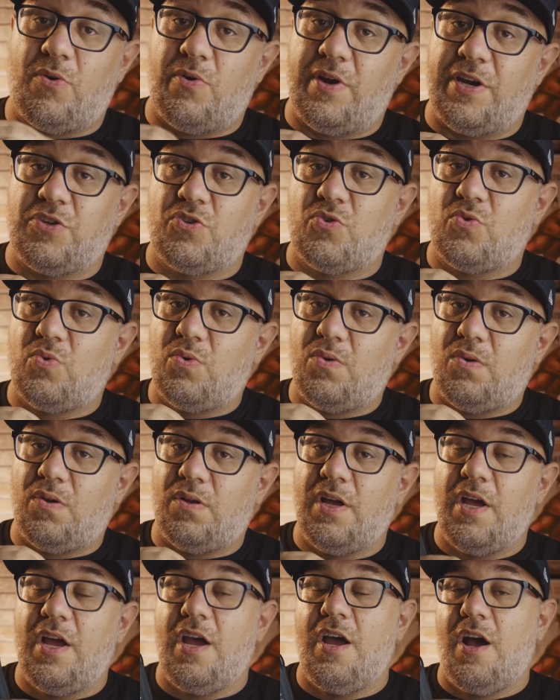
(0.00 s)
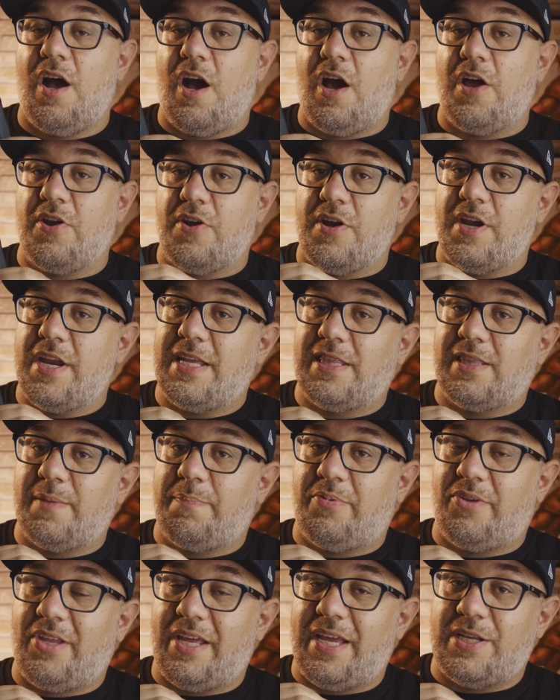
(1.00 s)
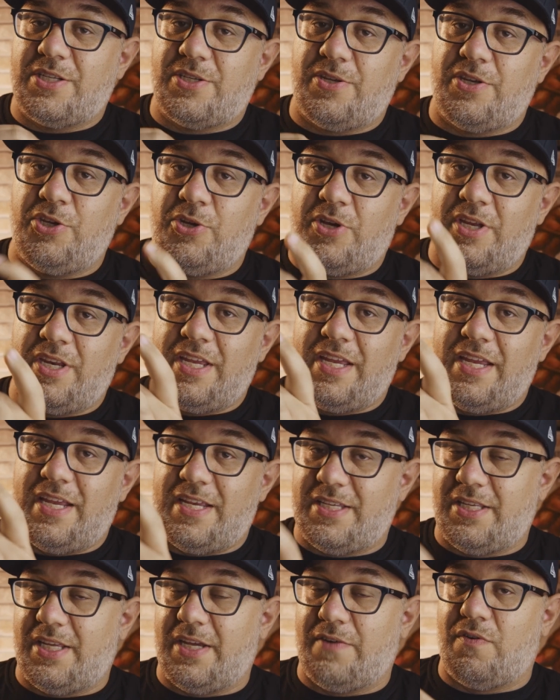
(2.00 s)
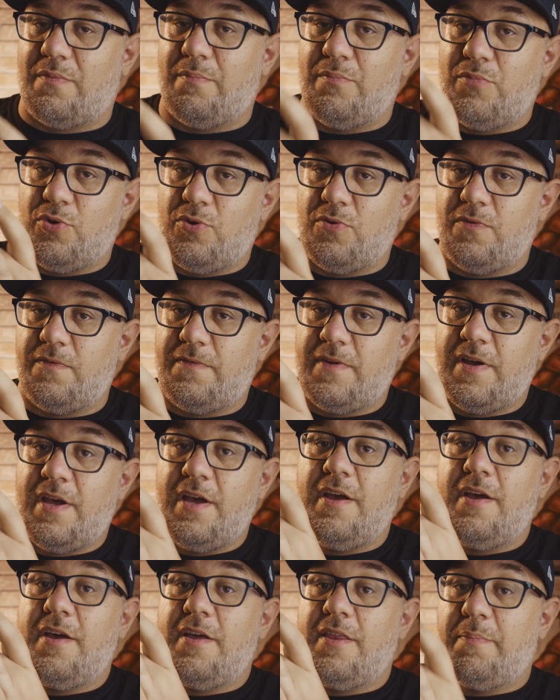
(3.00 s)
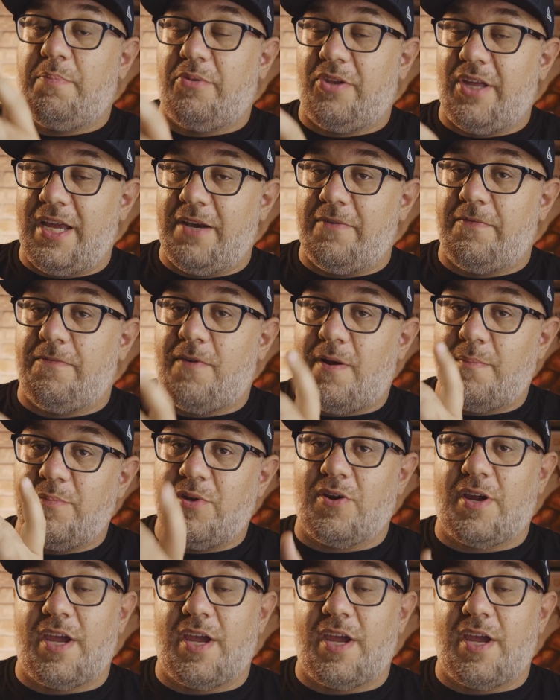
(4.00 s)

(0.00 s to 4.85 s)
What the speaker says: or a tool underneath the plate so that you can easily remove the plate from your